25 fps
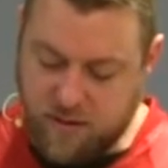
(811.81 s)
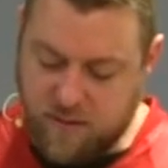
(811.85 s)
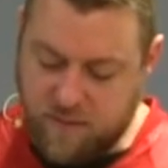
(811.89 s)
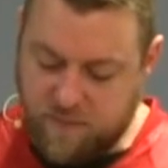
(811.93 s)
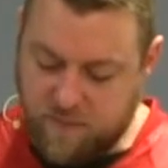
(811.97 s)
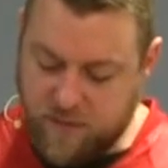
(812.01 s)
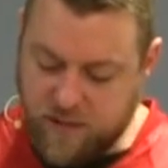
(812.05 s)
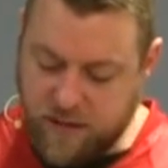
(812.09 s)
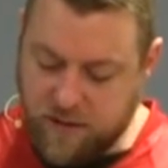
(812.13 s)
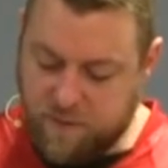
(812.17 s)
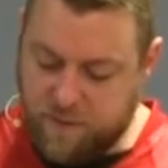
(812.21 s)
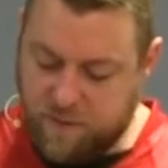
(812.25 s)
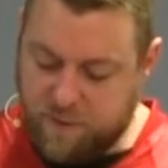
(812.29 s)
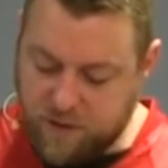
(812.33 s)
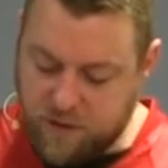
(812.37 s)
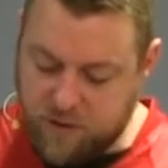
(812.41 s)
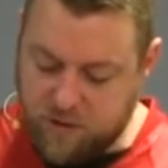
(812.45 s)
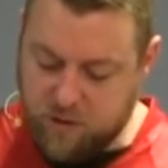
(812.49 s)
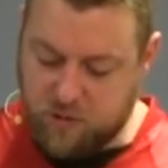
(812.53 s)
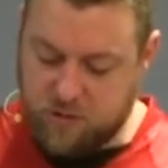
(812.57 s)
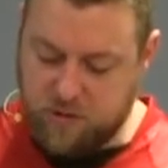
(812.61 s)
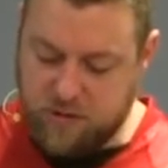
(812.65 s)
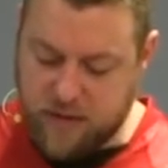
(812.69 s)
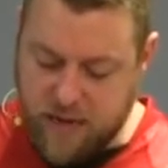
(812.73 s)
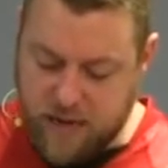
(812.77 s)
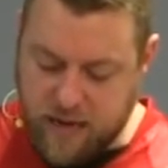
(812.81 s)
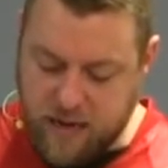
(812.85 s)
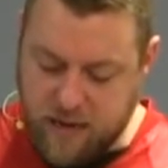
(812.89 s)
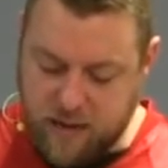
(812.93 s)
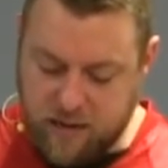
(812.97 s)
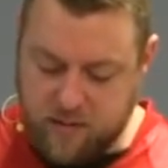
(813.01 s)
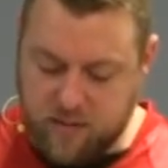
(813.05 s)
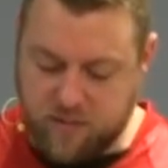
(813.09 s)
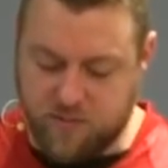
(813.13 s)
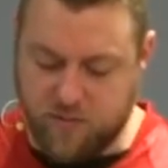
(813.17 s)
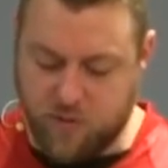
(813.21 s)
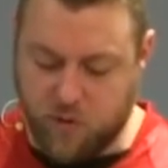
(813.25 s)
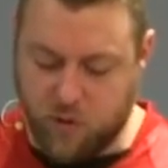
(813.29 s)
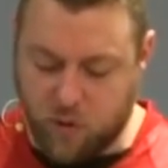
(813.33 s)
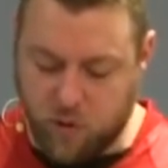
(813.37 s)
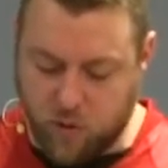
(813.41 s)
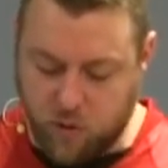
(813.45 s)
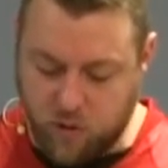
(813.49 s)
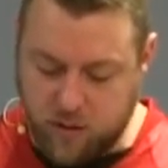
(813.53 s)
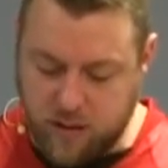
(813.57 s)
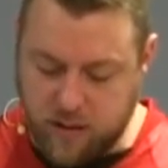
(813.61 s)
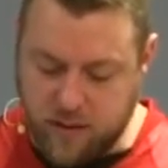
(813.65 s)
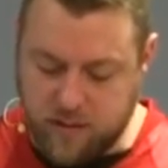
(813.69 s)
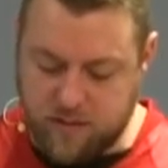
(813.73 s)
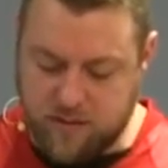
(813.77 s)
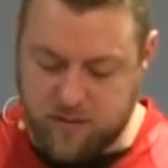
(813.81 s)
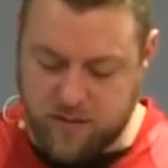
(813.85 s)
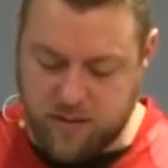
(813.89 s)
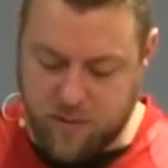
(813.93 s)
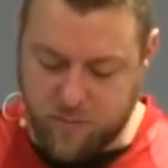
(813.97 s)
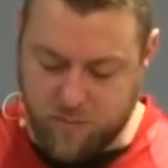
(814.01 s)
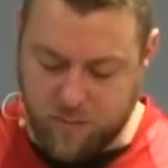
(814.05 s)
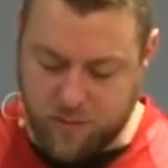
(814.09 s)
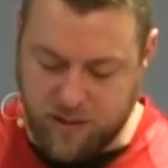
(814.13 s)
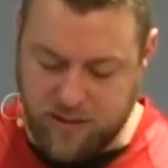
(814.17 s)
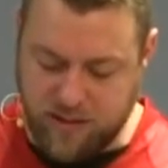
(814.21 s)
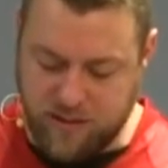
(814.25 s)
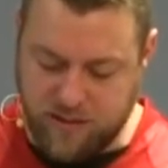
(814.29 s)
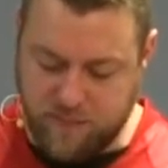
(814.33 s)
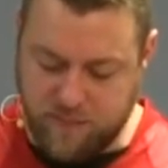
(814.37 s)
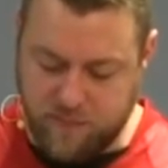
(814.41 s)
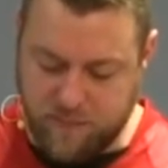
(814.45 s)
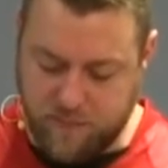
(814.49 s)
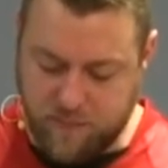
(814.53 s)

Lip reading: the official days for holy assembly